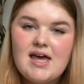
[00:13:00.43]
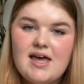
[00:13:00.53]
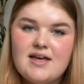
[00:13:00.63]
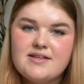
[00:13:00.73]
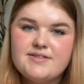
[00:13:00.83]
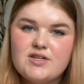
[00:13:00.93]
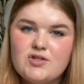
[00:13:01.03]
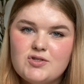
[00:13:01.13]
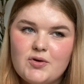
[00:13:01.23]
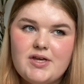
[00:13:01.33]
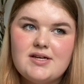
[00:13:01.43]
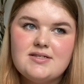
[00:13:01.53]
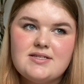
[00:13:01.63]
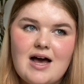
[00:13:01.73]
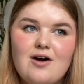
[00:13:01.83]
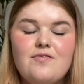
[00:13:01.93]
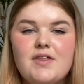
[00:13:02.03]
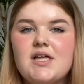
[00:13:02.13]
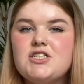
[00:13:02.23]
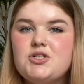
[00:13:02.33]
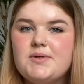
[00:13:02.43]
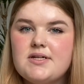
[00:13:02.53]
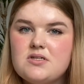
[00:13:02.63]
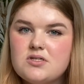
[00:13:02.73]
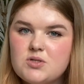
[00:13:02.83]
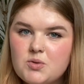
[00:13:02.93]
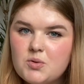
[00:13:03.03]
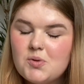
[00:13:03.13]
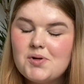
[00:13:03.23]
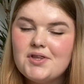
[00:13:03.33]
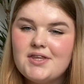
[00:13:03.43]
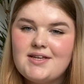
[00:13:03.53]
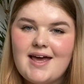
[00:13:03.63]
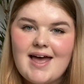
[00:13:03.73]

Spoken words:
is Zoya's outfit that she wears to school the day